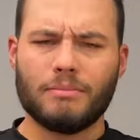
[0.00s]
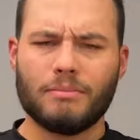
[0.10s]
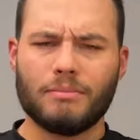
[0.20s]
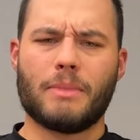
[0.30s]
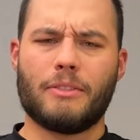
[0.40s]

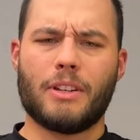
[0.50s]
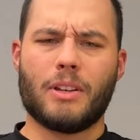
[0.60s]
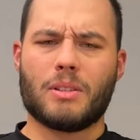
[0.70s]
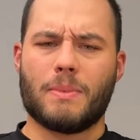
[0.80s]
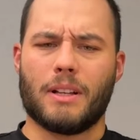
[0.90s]
My video
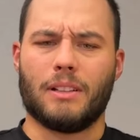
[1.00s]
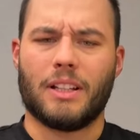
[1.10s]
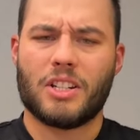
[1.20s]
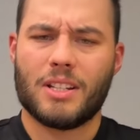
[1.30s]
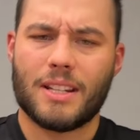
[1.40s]
is a bit
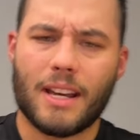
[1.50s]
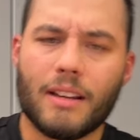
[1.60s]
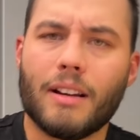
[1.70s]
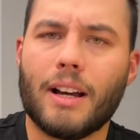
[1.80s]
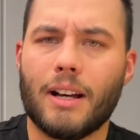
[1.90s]
glitchy today.
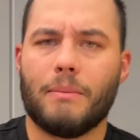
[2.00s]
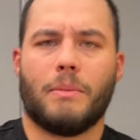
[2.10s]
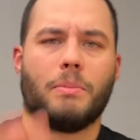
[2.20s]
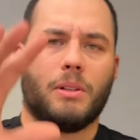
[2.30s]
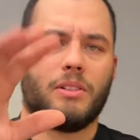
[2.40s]

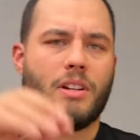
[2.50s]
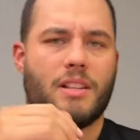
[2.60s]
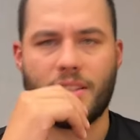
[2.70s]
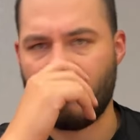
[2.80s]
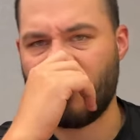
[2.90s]
Apologize
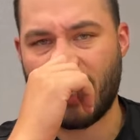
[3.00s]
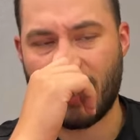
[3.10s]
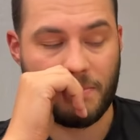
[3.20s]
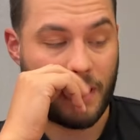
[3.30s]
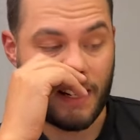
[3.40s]
in advance,
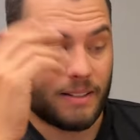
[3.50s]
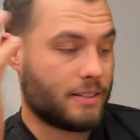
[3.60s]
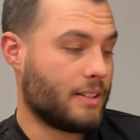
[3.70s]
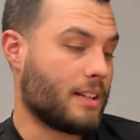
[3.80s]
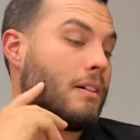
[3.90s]
but
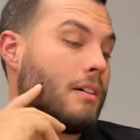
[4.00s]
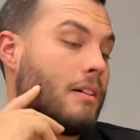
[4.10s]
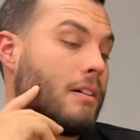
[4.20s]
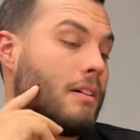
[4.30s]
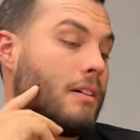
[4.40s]
it doesn't
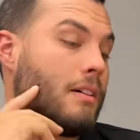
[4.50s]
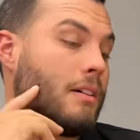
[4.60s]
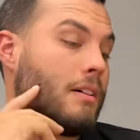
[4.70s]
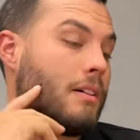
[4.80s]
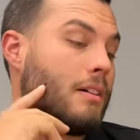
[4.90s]

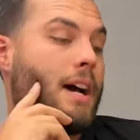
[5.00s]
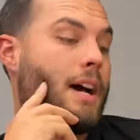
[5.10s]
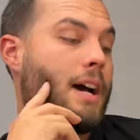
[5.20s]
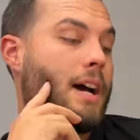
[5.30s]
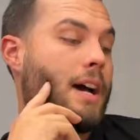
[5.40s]
matter.
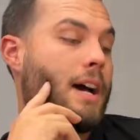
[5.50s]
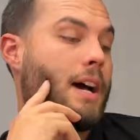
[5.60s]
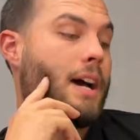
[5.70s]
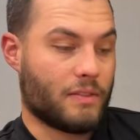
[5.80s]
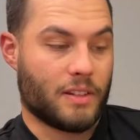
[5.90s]
Just listen
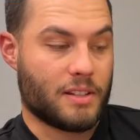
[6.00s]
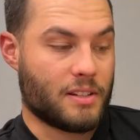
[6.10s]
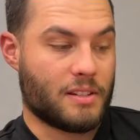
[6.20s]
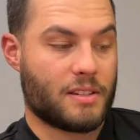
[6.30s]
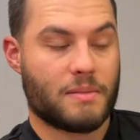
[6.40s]
if this
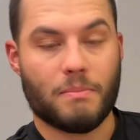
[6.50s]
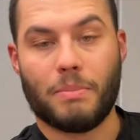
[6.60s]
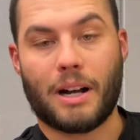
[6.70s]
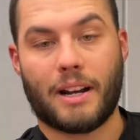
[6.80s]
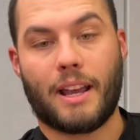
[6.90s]
is
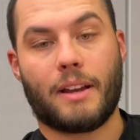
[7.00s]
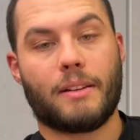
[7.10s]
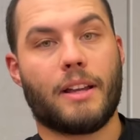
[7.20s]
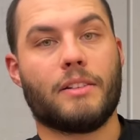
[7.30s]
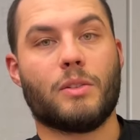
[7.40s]
bugging out
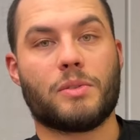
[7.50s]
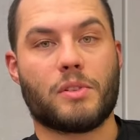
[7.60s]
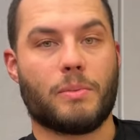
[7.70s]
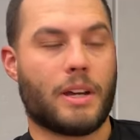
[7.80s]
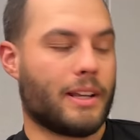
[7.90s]
and you'll
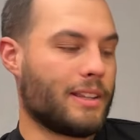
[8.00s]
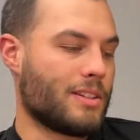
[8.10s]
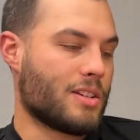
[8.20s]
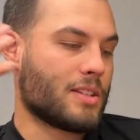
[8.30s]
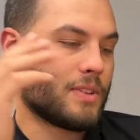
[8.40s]
still be able to get the
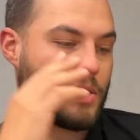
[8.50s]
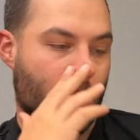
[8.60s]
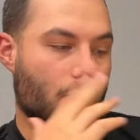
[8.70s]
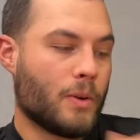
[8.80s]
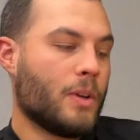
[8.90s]
gist of it.
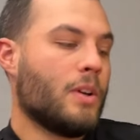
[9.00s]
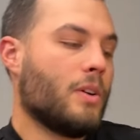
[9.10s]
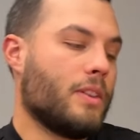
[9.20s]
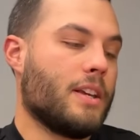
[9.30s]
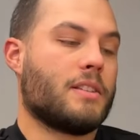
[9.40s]
So
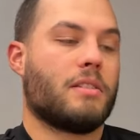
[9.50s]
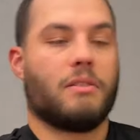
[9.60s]
this